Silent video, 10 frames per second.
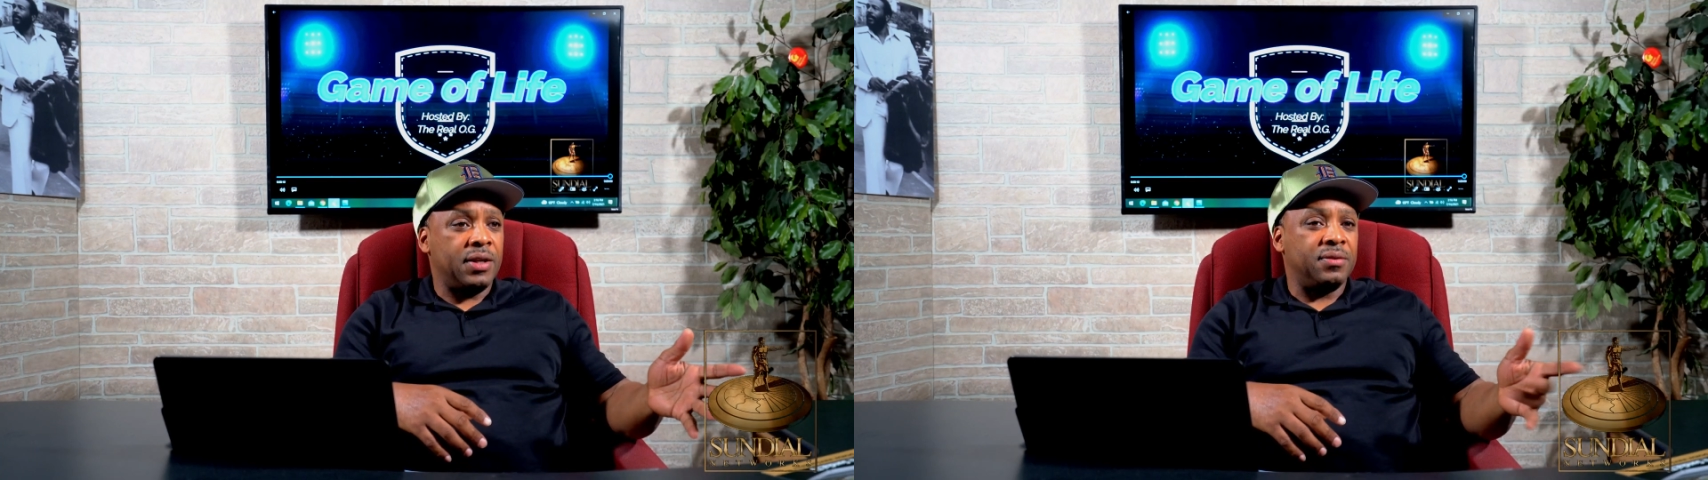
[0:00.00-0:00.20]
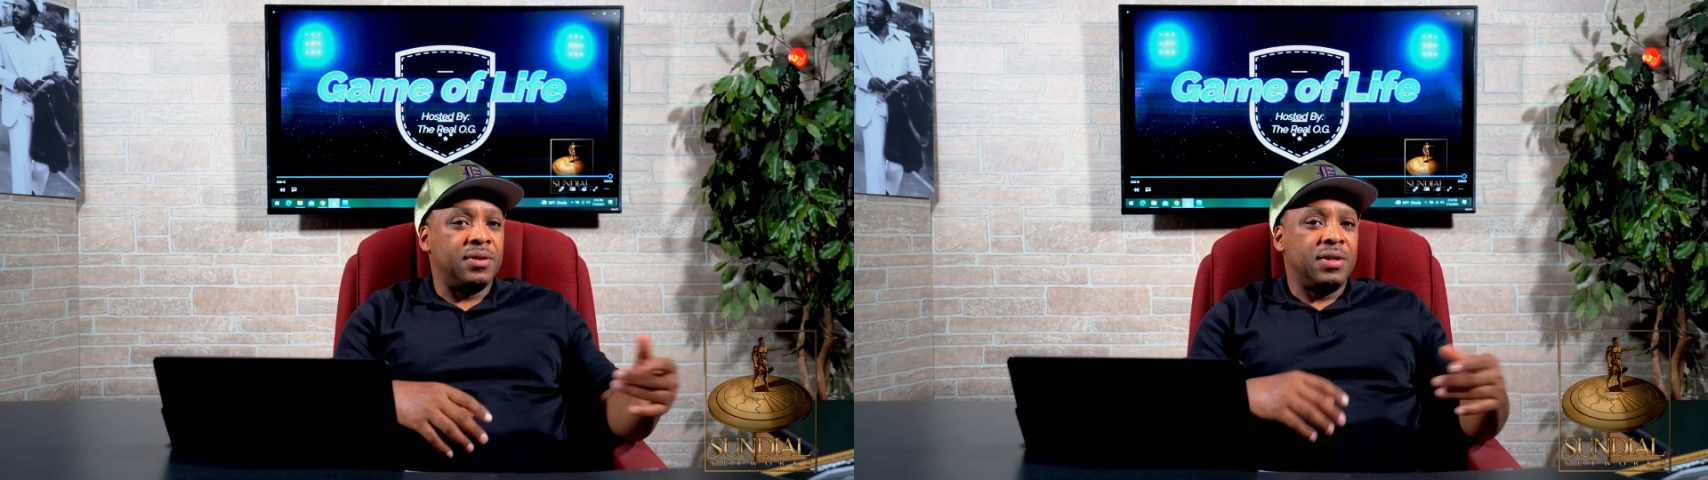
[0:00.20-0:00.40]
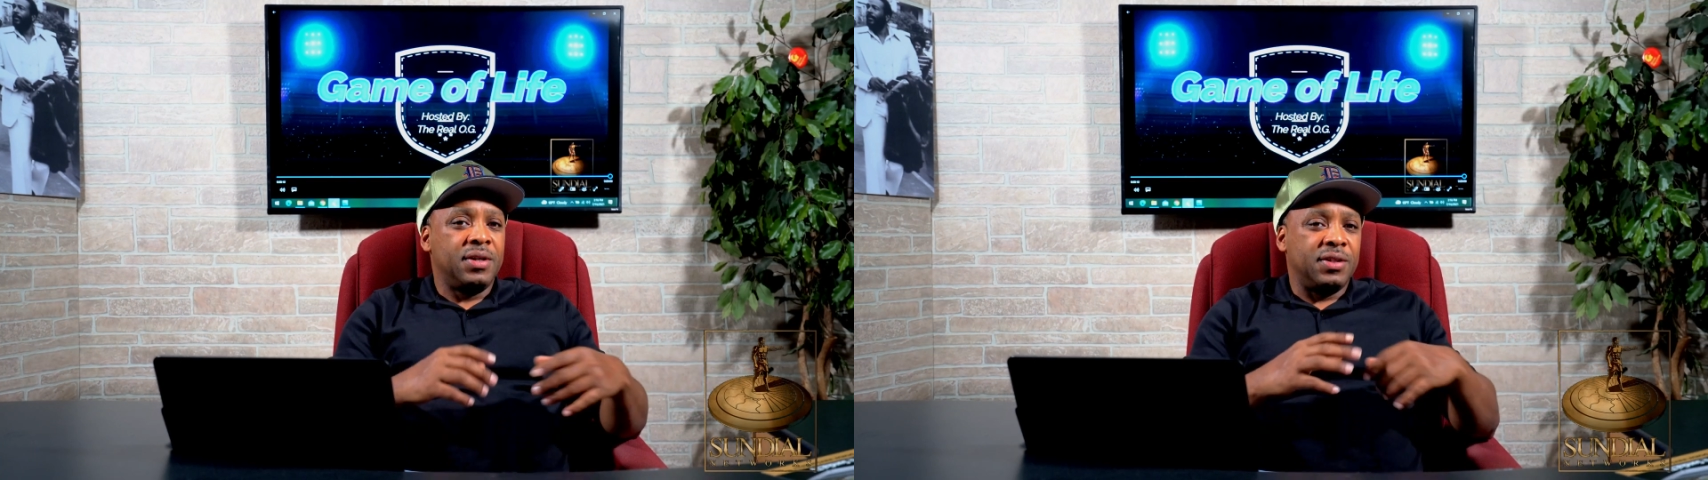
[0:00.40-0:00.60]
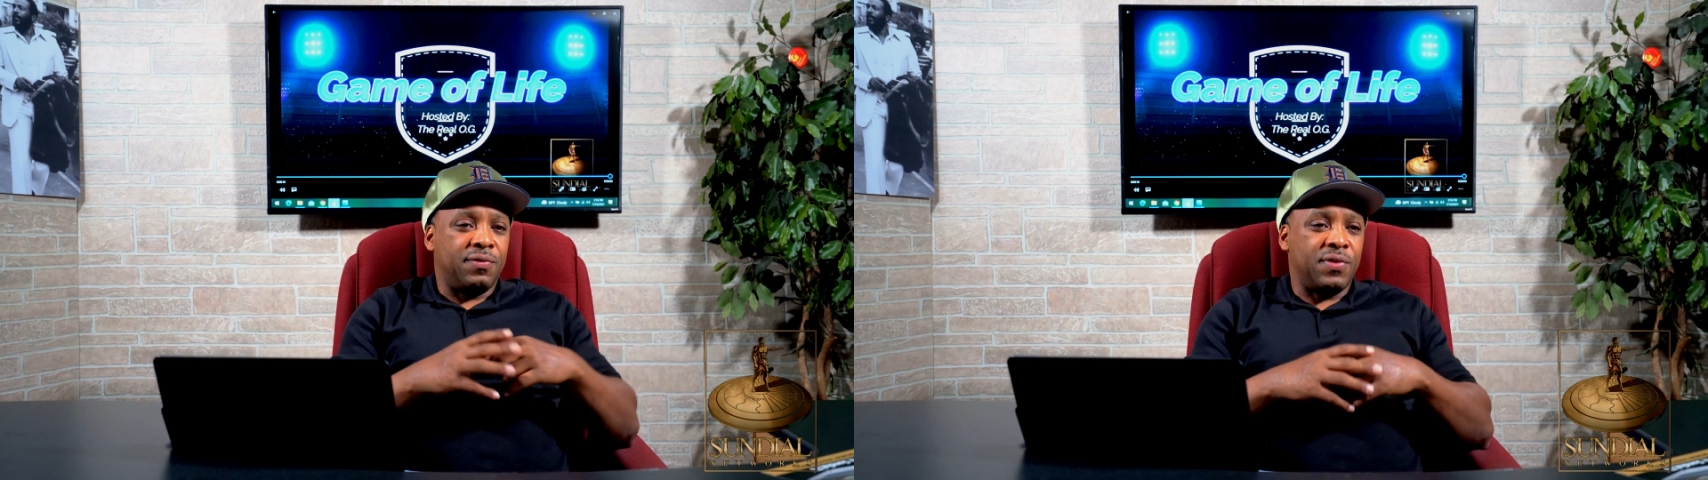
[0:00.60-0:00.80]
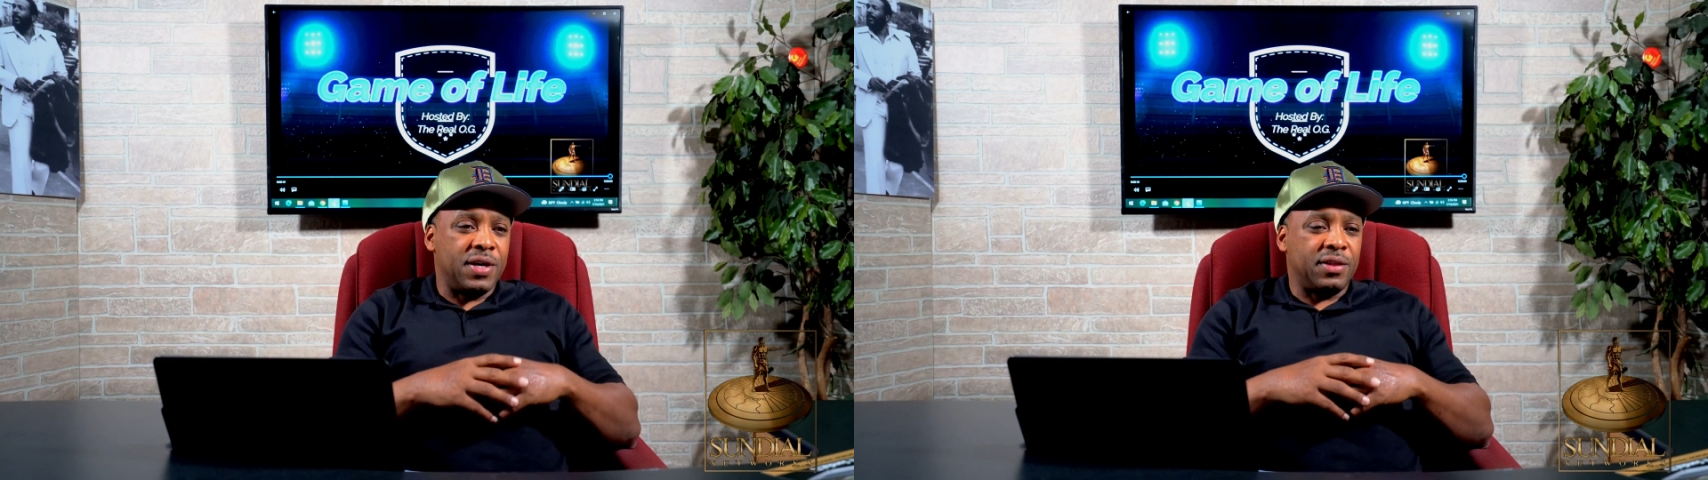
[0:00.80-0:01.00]
And the
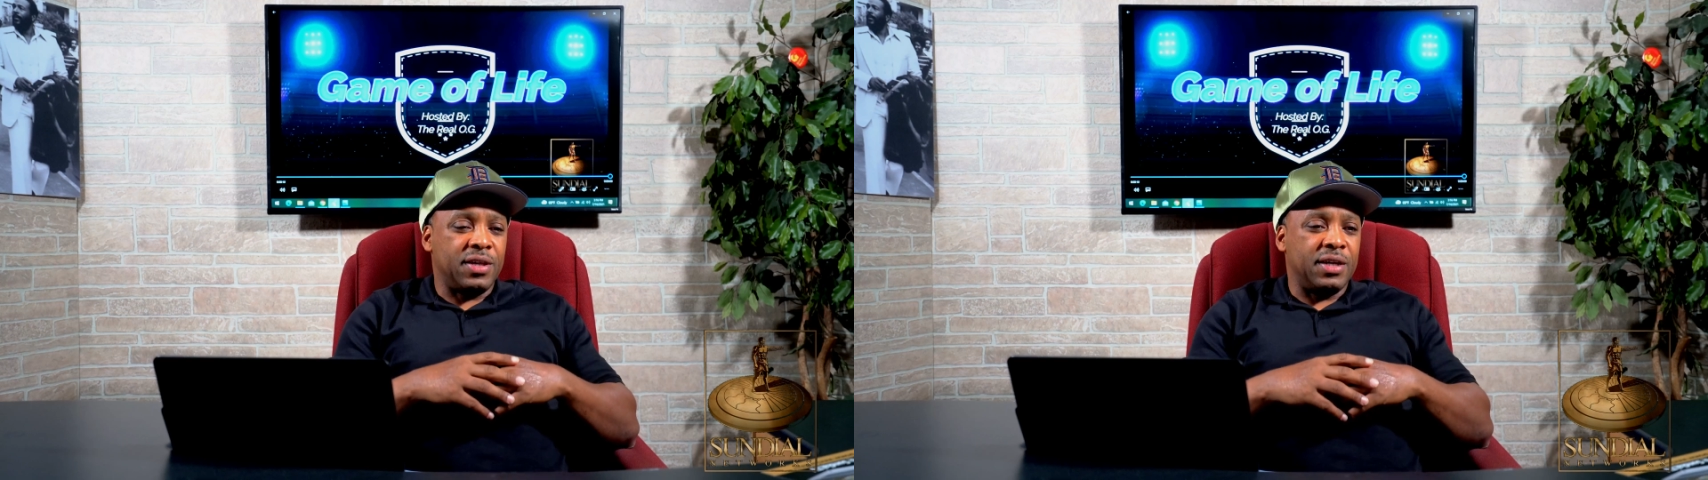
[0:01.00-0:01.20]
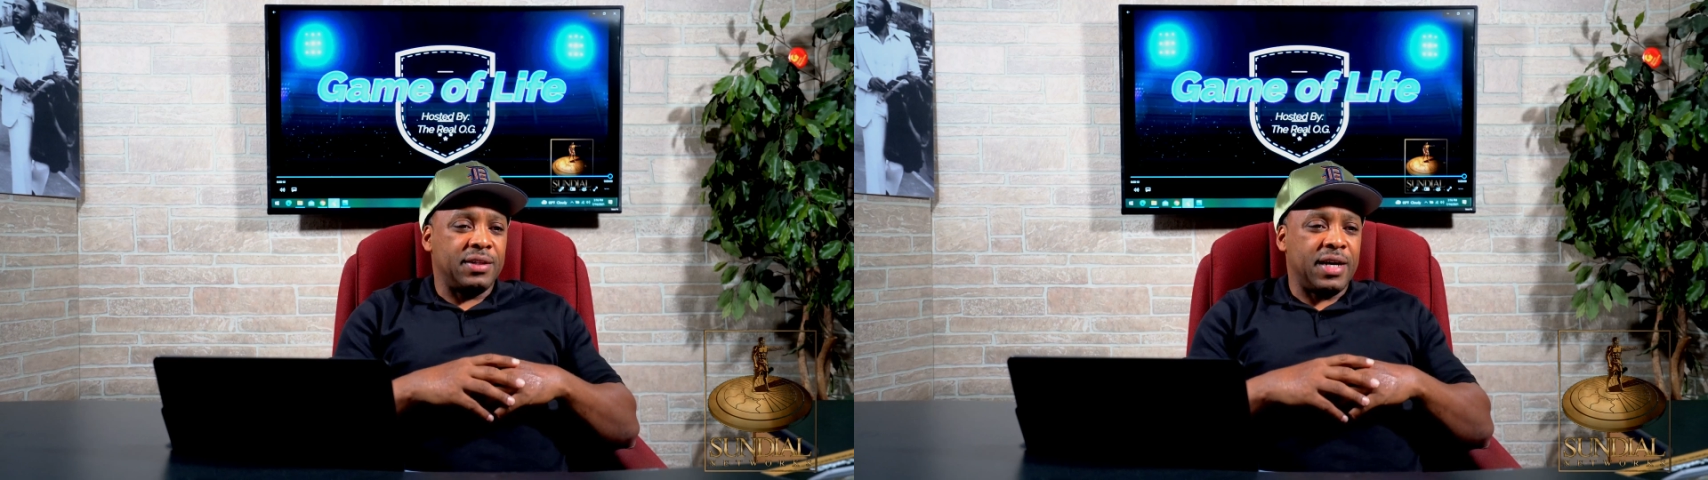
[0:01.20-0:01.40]
funny thing is,